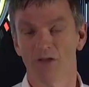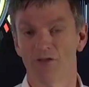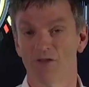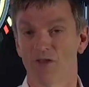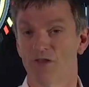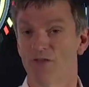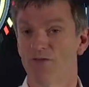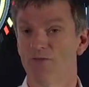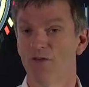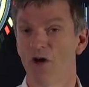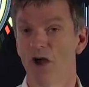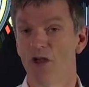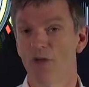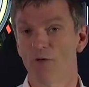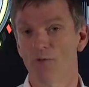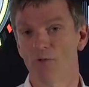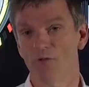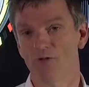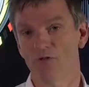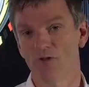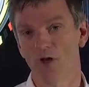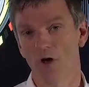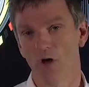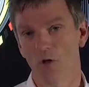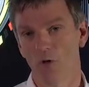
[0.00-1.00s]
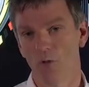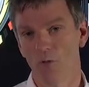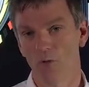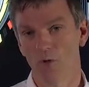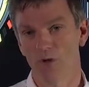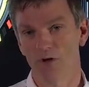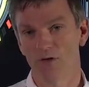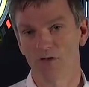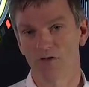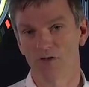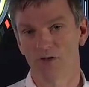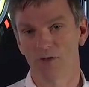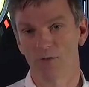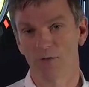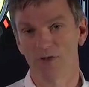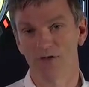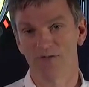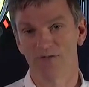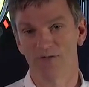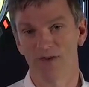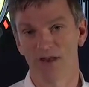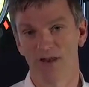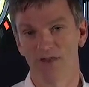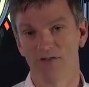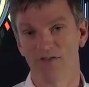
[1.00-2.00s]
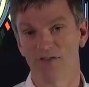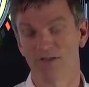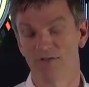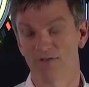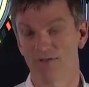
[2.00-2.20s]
So the final result was that we finished